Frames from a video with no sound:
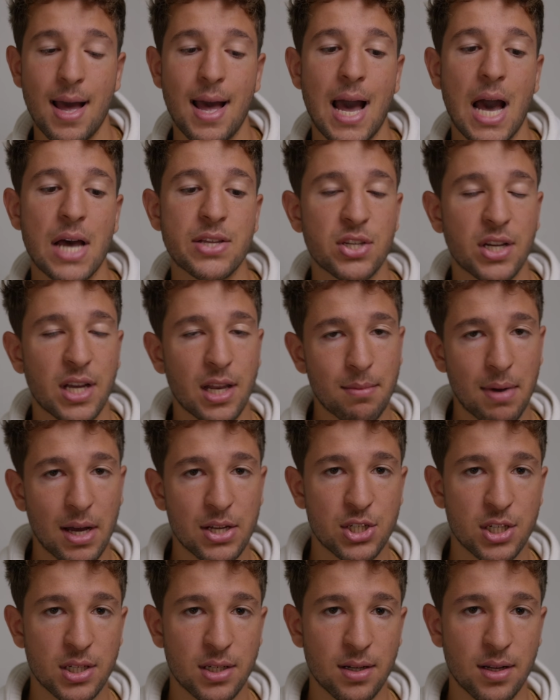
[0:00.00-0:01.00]
As you can
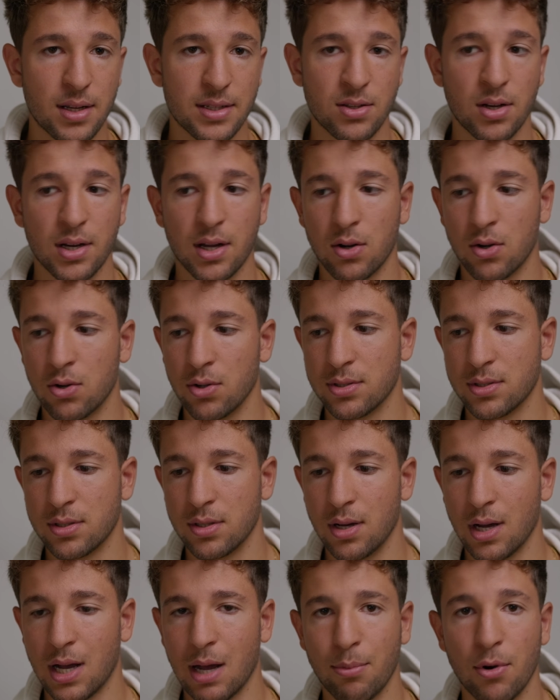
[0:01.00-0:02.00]
imagine, it's not gonna cost
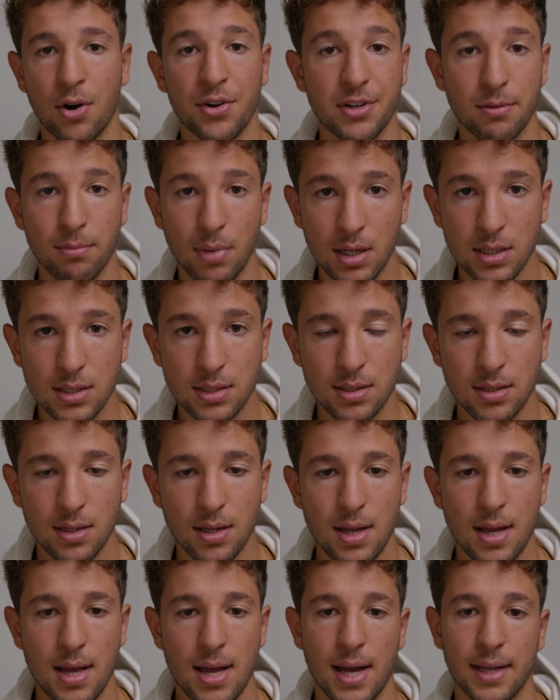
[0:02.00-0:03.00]
a couple $100,
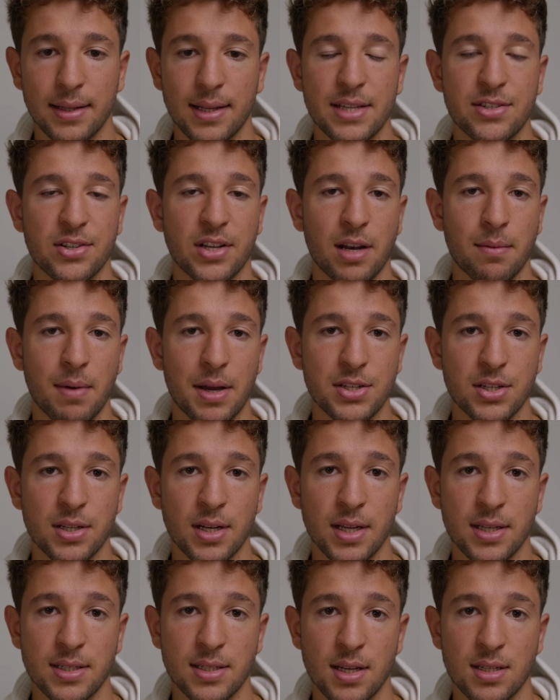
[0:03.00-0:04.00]
and as you can imagine,
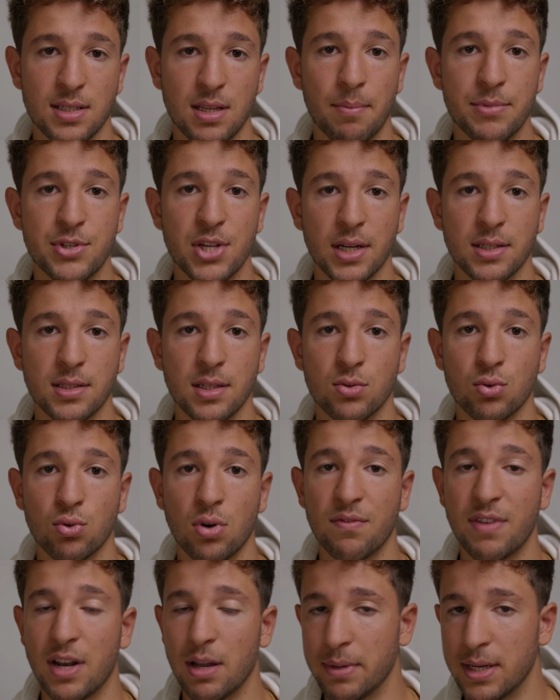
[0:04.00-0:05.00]
is subject to
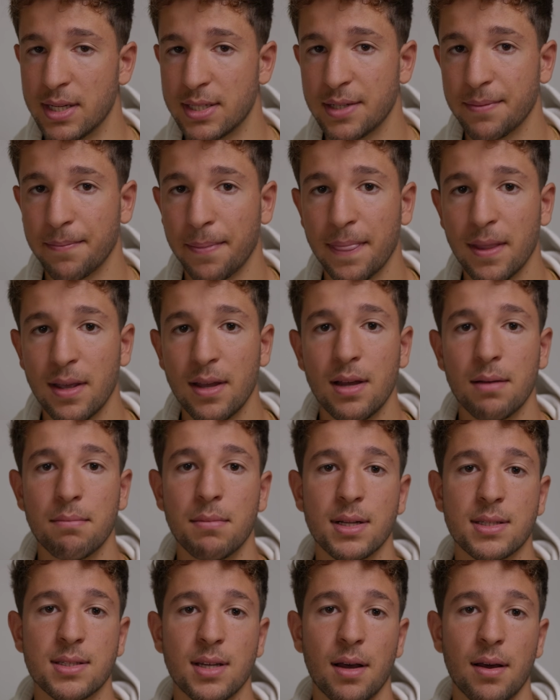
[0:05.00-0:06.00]
availability.
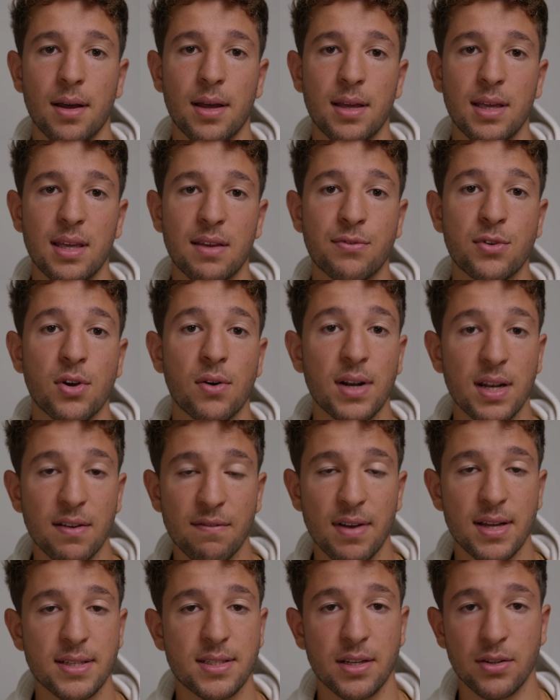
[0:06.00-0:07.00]
But if you're really
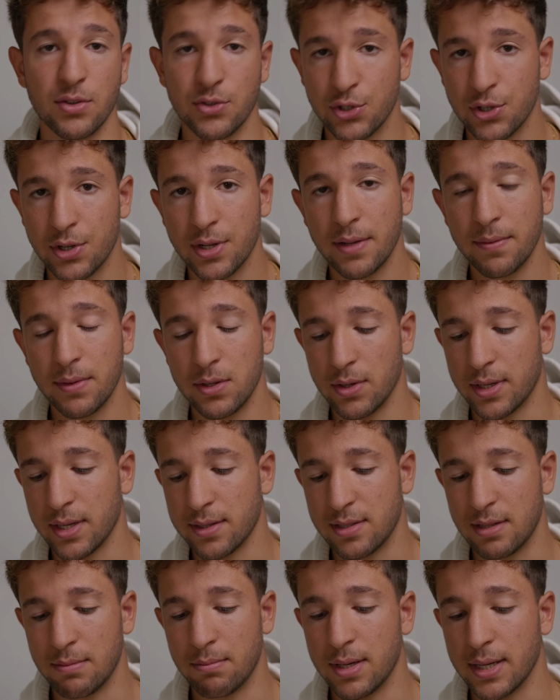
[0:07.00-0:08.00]
invested in your journey, you can
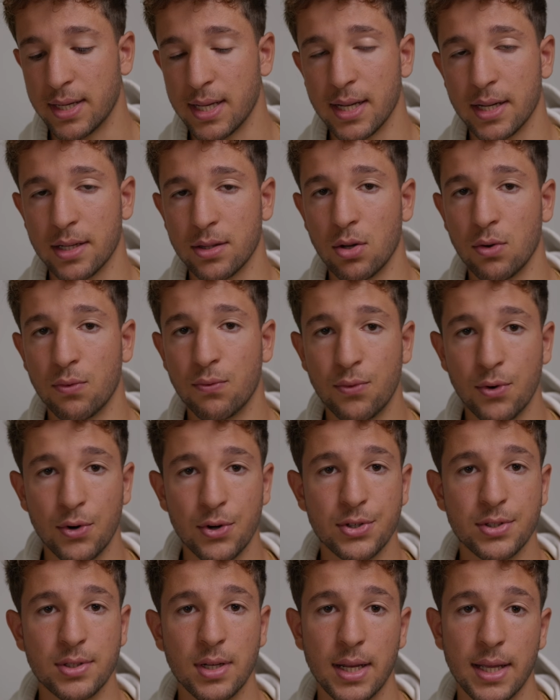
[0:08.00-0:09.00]
simply click the
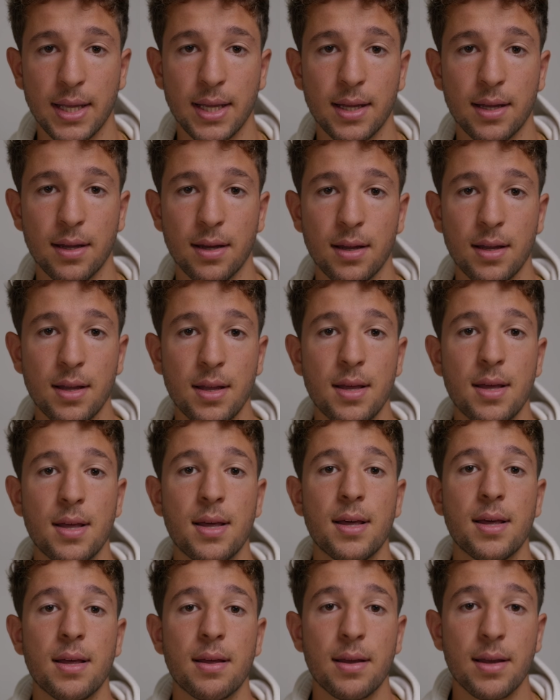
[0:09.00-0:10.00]
first link
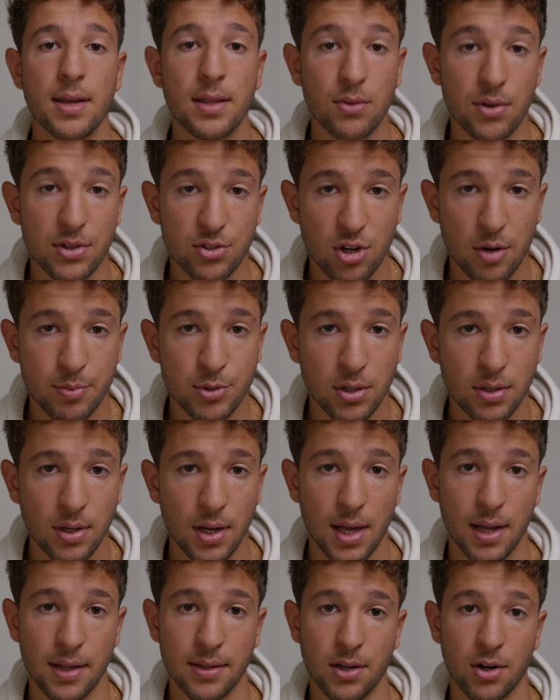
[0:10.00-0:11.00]
in the description,
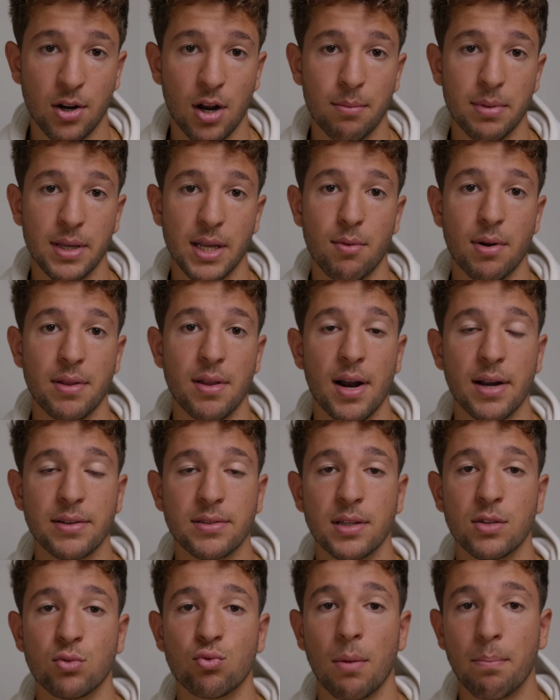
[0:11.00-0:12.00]
and you're gonna be
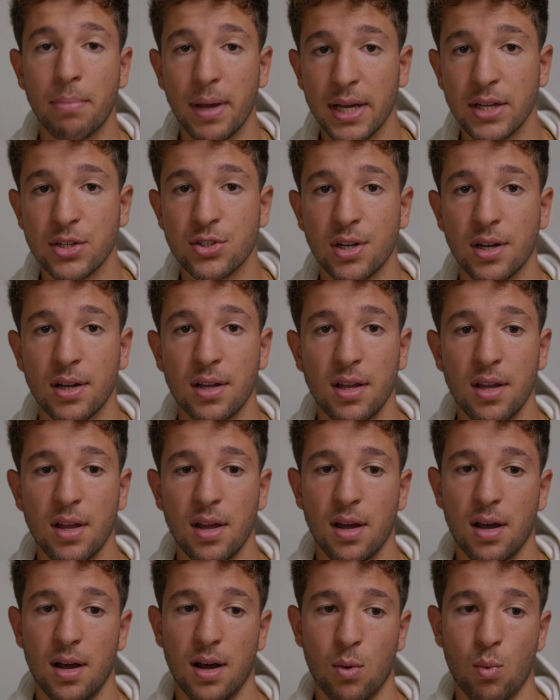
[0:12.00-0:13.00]
redirected to a page
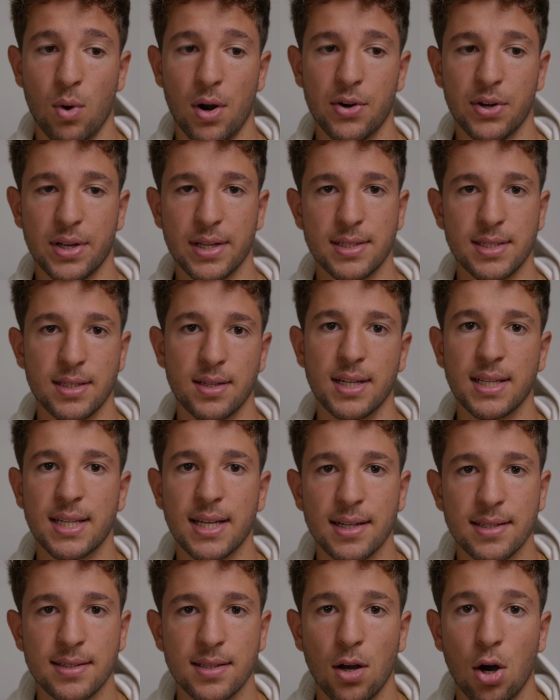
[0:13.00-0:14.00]
where you can see the
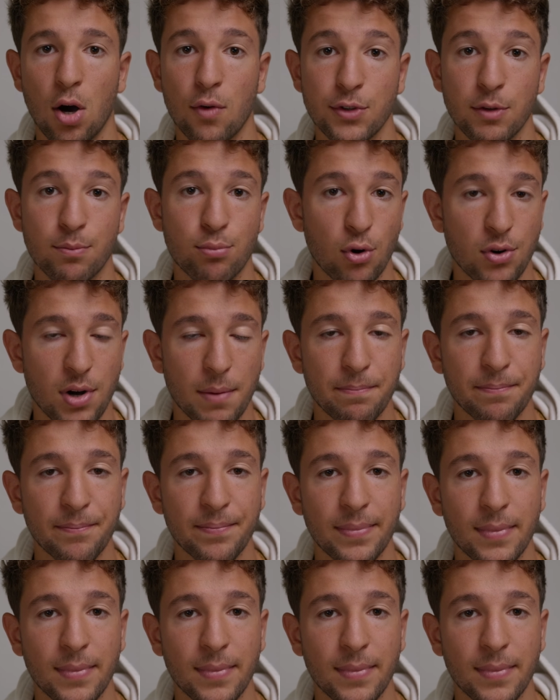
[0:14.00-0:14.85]
details of the program.